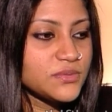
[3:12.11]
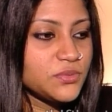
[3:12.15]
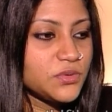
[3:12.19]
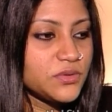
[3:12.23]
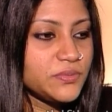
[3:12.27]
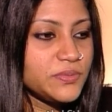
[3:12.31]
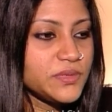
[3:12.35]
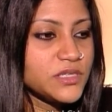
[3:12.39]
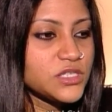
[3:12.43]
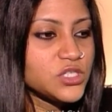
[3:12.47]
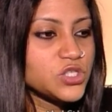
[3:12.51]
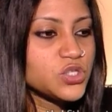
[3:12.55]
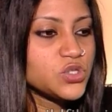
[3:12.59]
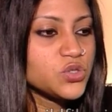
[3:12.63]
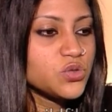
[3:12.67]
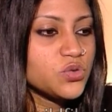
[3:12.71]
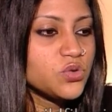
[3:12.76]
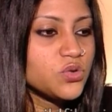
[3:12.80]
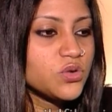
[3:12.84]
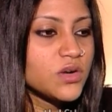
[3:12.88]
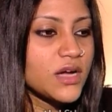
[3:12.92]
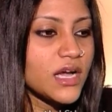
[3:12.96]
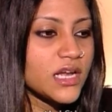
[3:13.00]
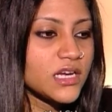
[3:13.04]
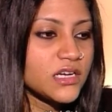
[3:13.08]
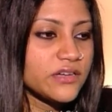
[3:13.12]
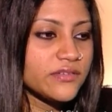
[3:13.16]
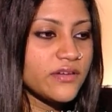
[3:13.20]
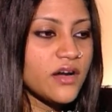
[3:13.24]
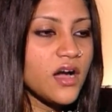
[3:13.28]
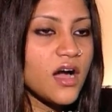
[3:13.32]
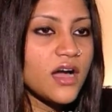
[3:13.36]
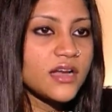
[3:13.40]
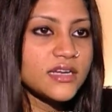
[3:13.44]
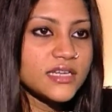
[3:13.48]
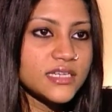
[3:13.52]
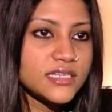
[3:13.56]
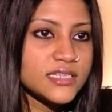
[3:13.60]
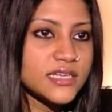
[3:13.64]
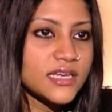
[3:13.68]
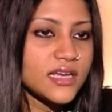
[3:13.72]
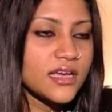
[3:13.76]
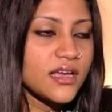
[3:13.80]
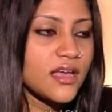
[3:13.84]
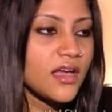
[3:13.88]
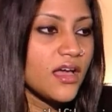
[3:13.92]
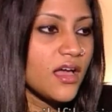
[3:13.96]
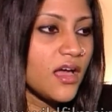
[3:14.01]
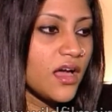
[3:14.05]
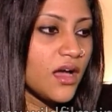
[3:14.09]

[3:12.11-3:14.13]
would be so kind of hard-hitting